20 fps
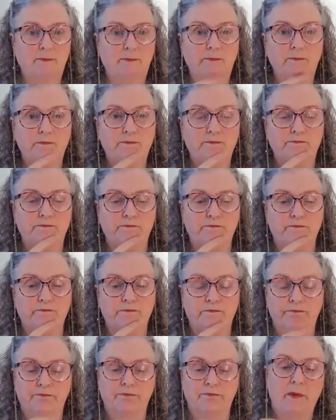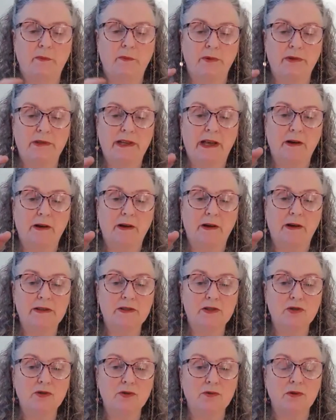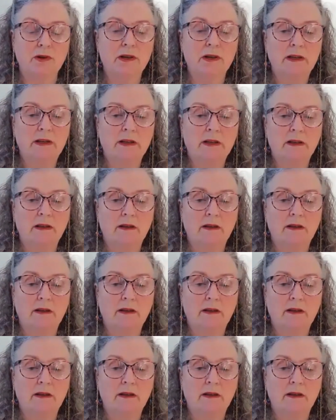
But now as you